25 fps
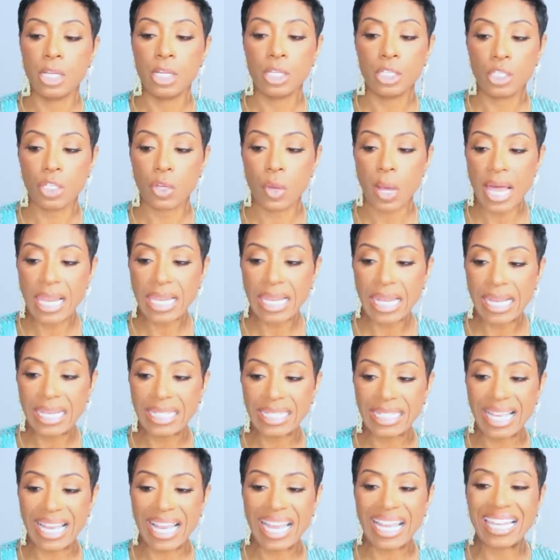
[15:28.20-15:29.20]
So I
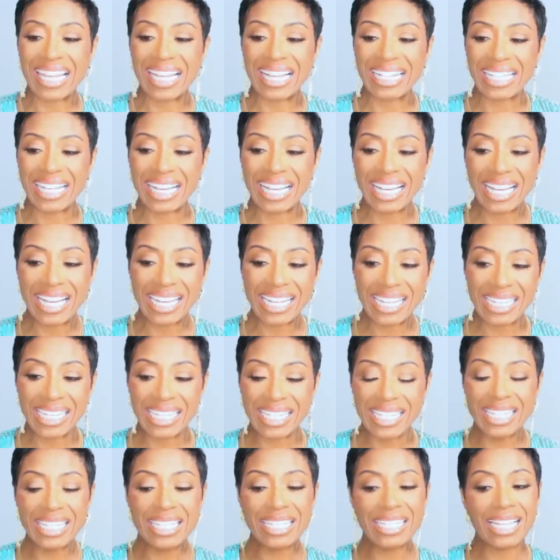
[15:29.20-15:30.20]
like that. I like the cut of
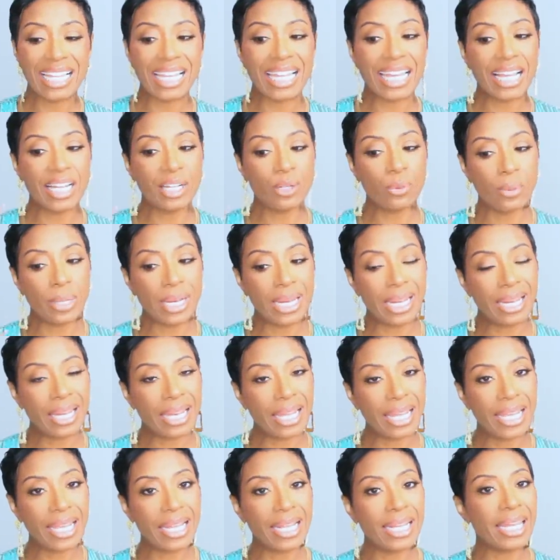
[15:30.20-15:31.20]
these. I like the way they
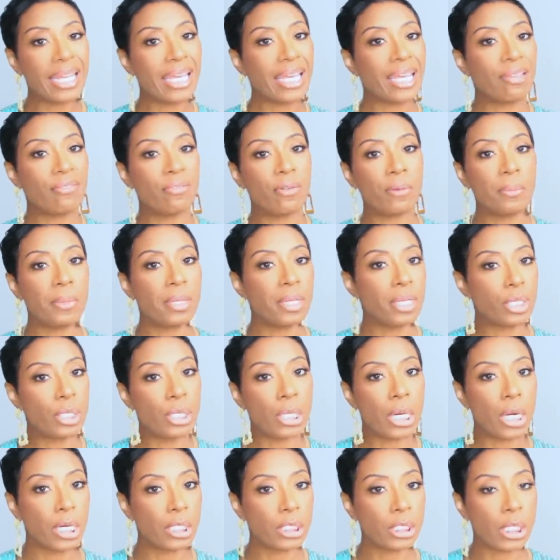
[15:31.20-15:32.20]
lay. They're giving me the
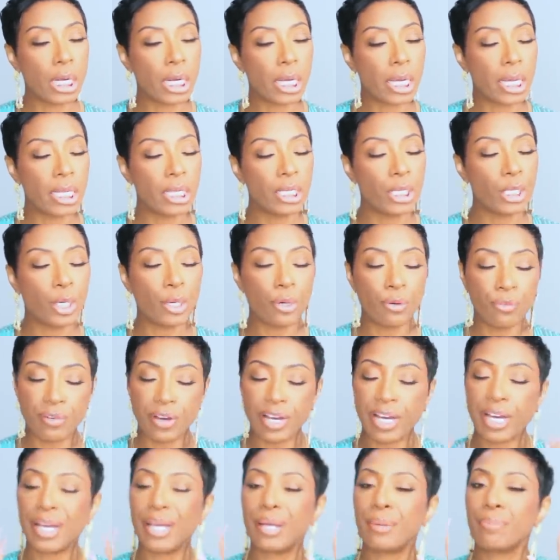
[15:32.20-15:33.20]
dark indigo
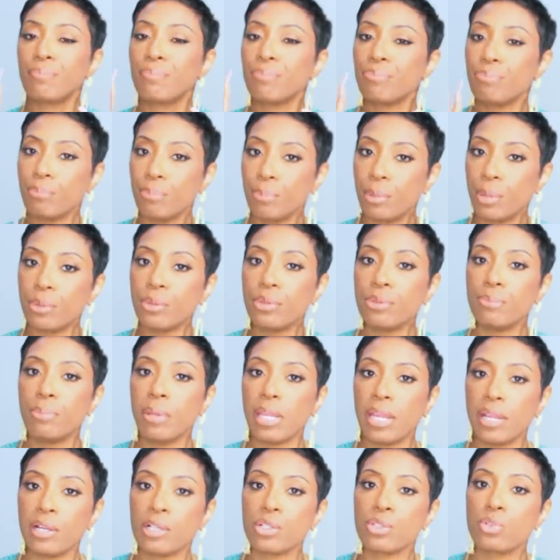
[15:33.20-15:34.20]
vibe. Both
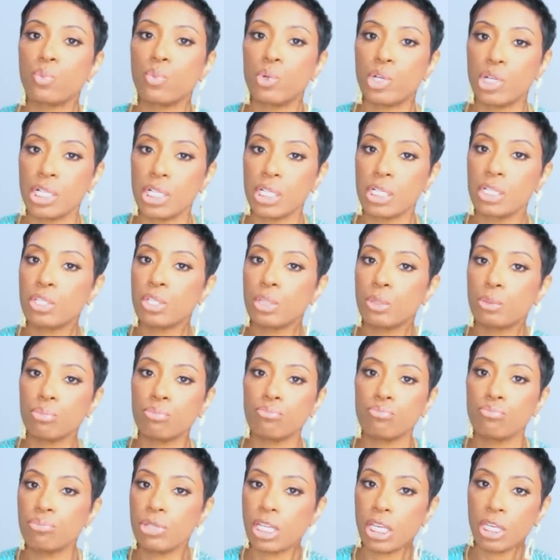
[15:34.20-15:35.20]
pairs work, so
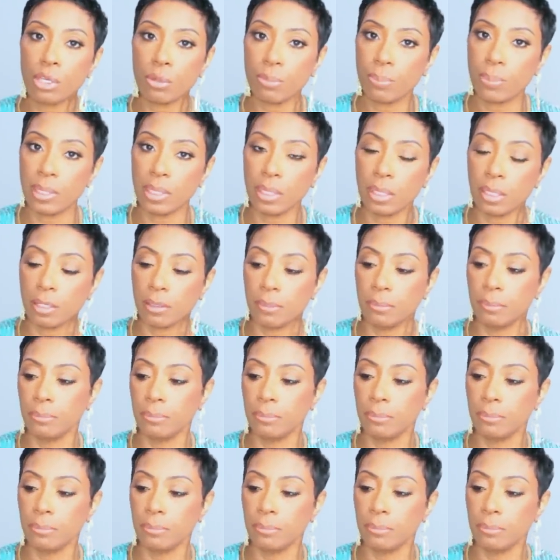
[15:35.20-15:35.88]
take your pick.